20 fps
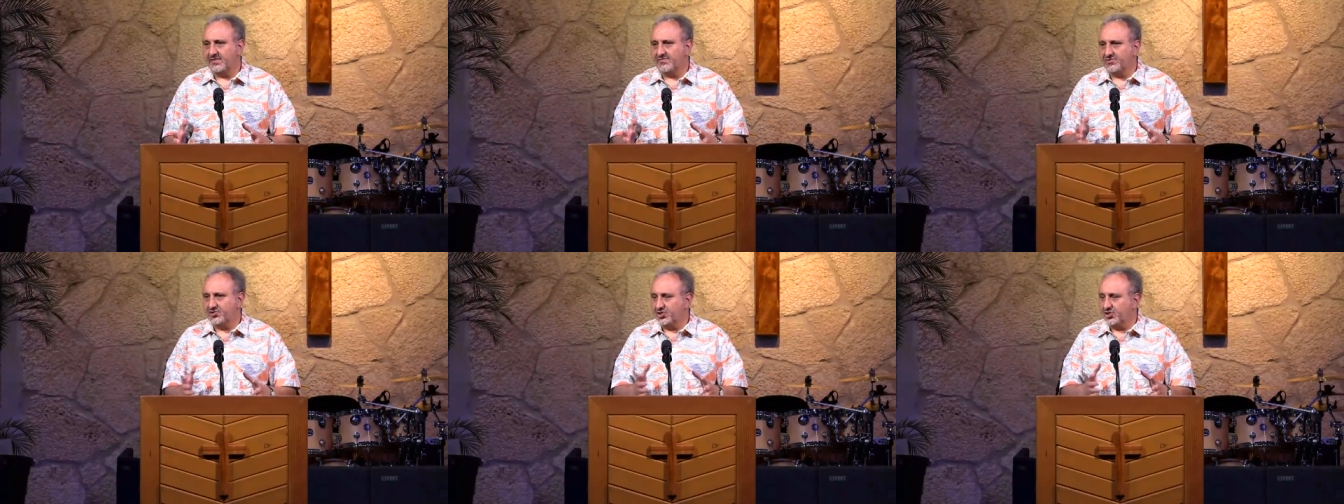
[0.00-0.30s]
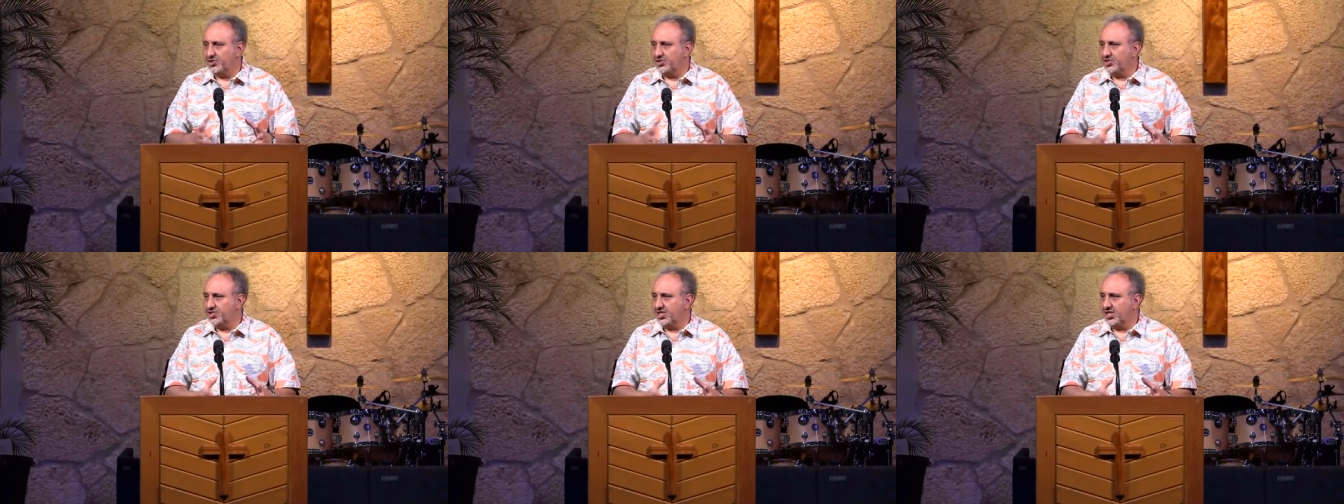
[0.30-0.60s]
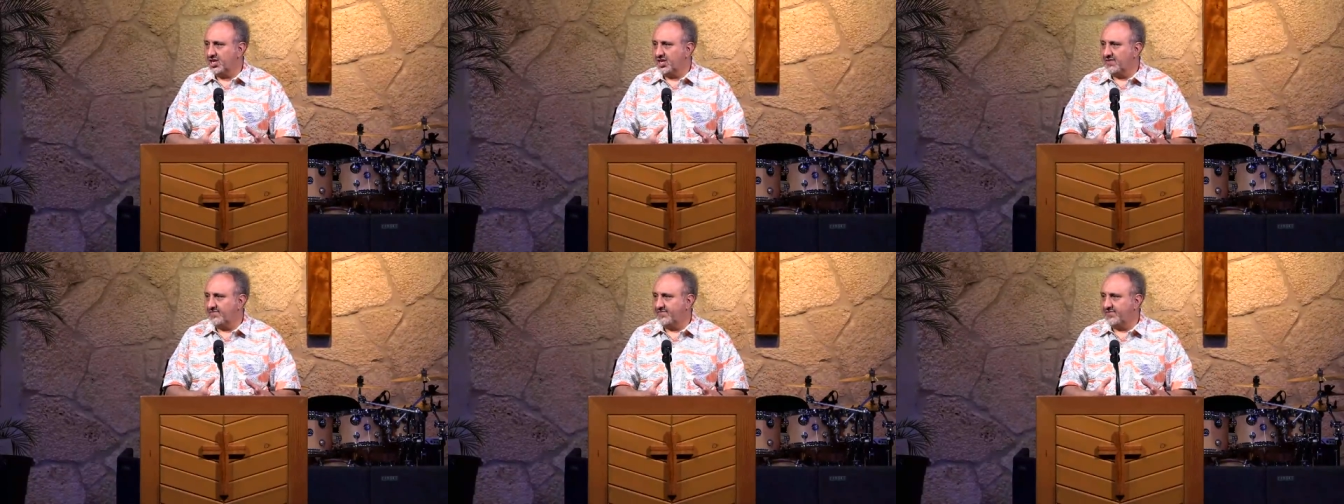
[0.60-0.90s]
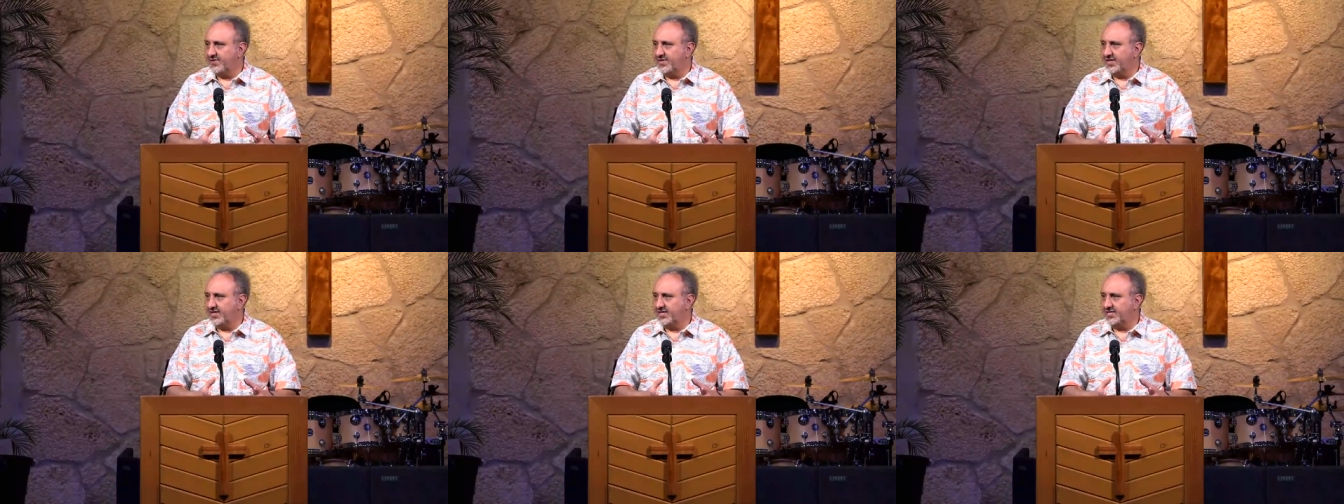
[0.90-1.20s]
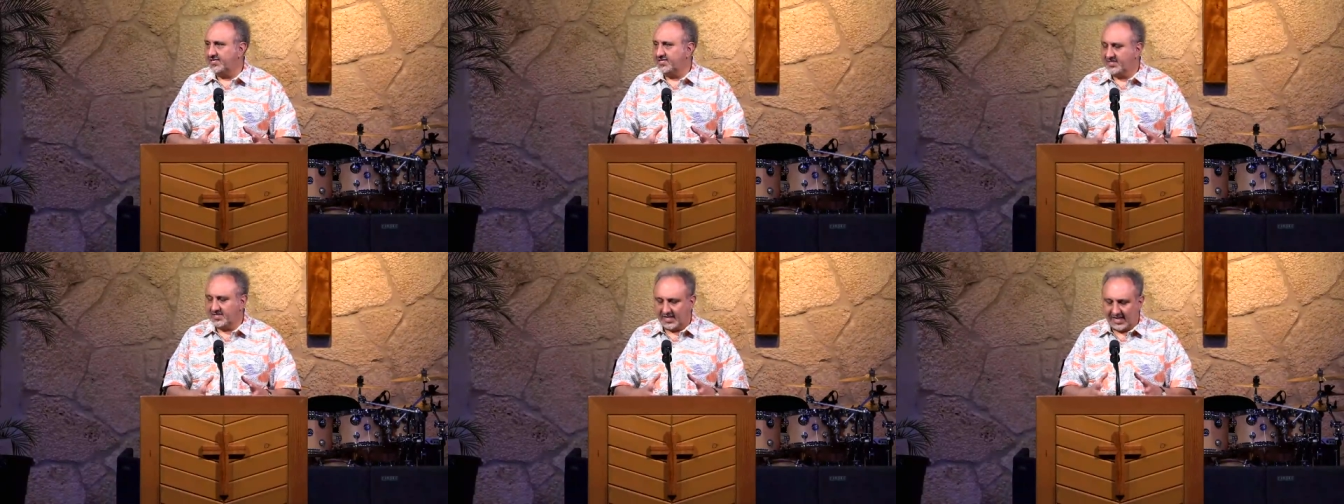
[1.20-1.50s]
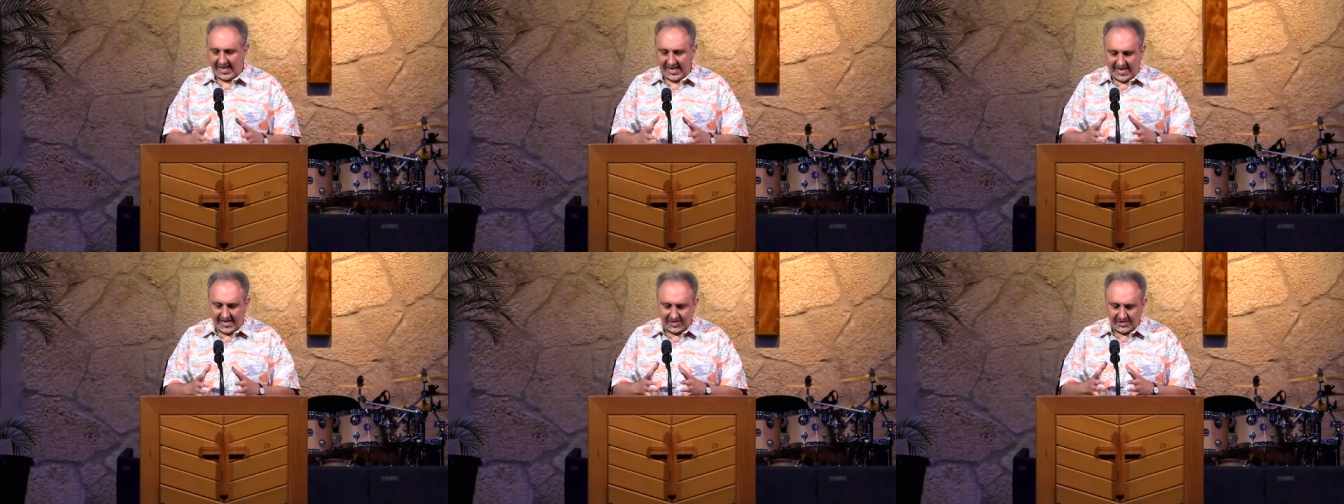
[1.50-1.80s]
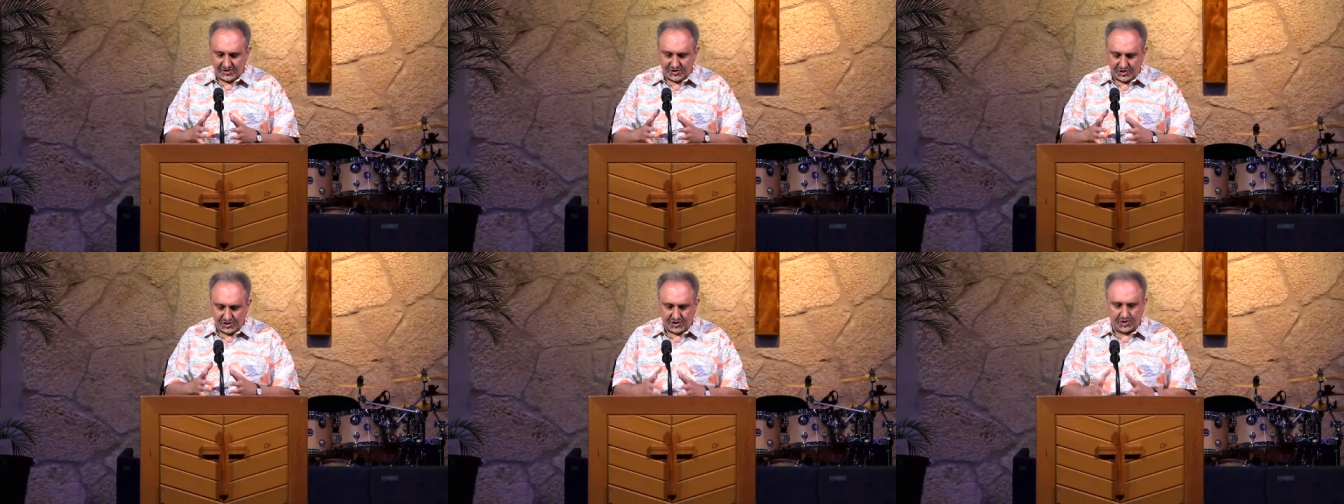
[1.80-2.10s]
of church conflicts
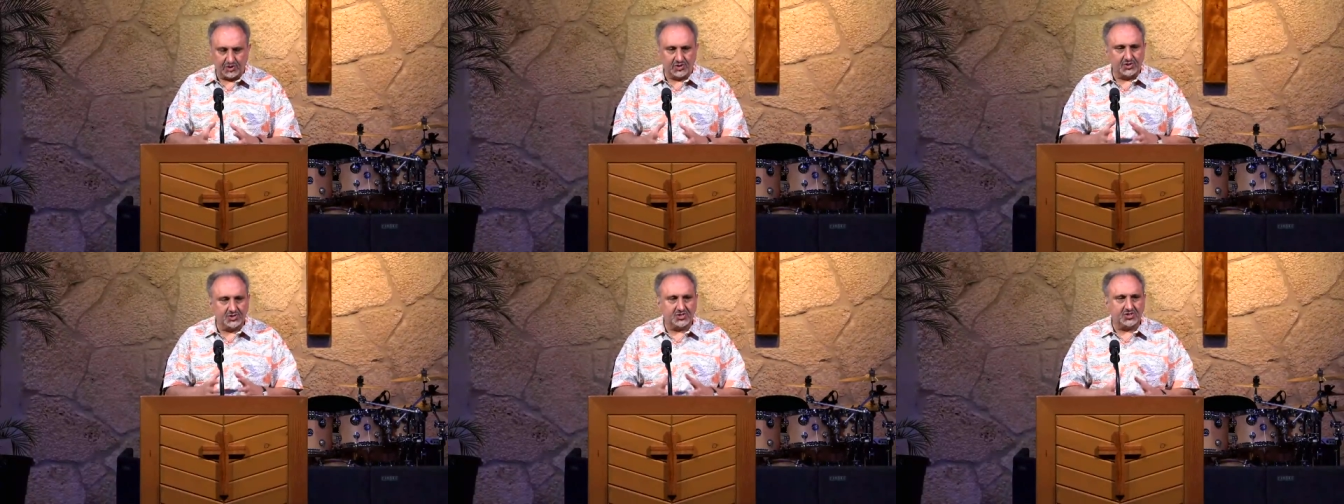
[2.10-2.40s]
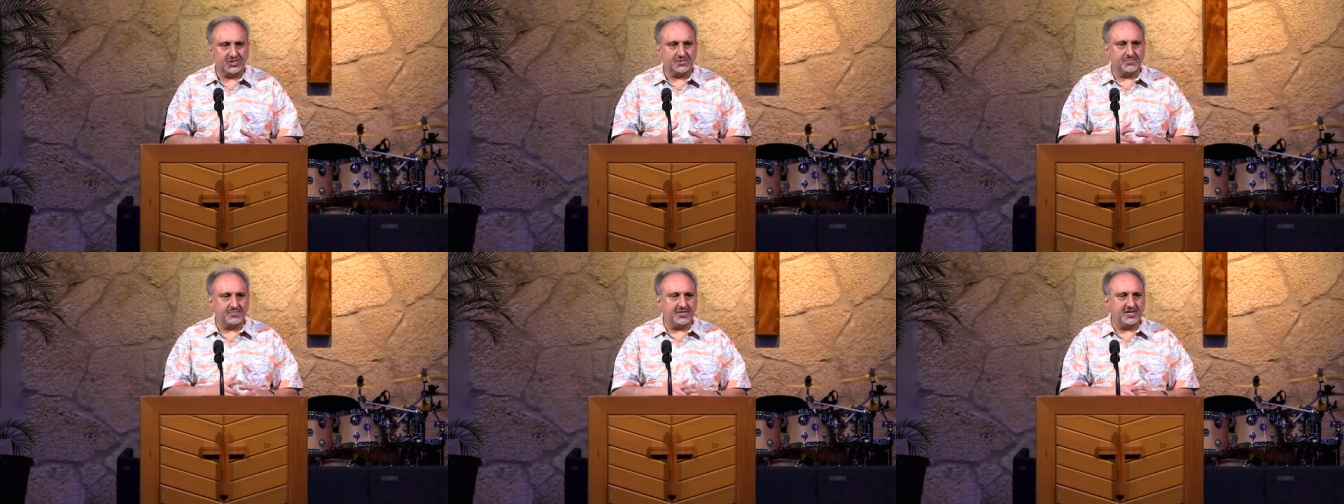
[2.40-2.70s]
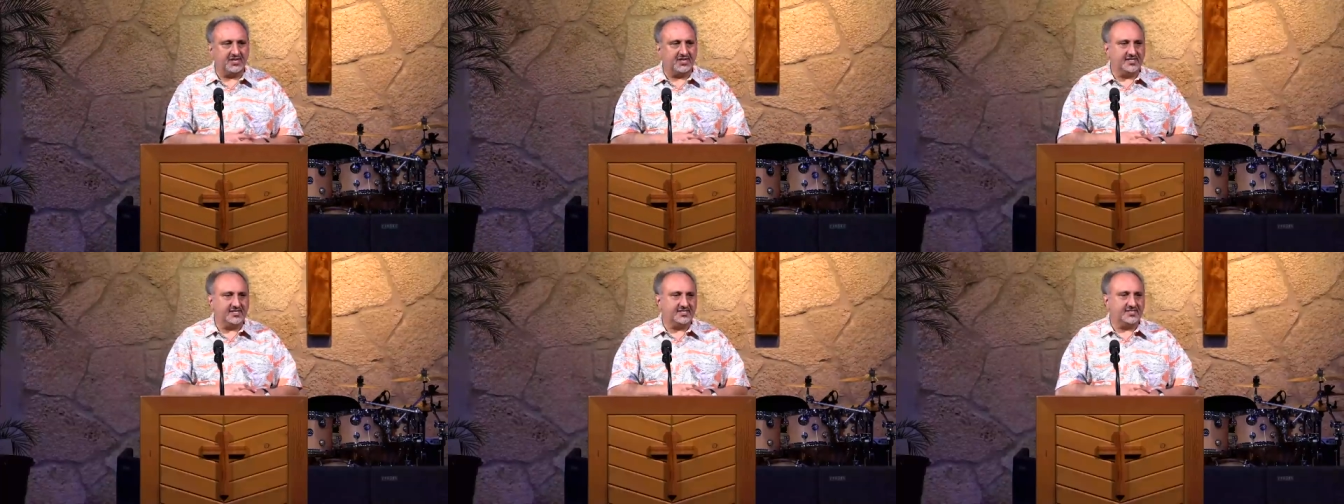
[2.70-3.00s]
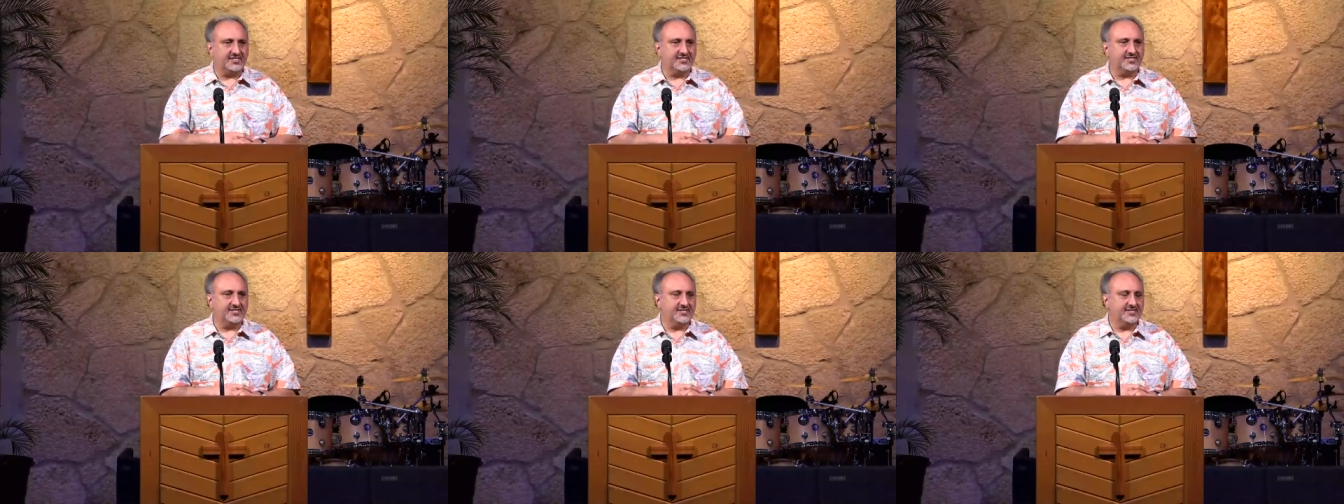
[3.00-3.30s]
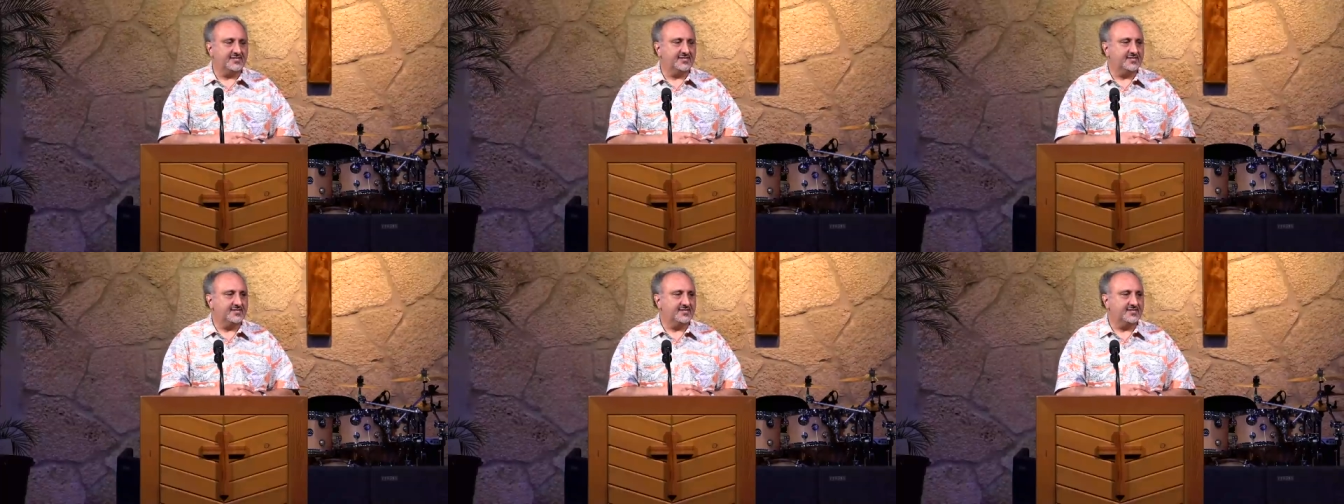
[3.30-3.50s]
and church splits.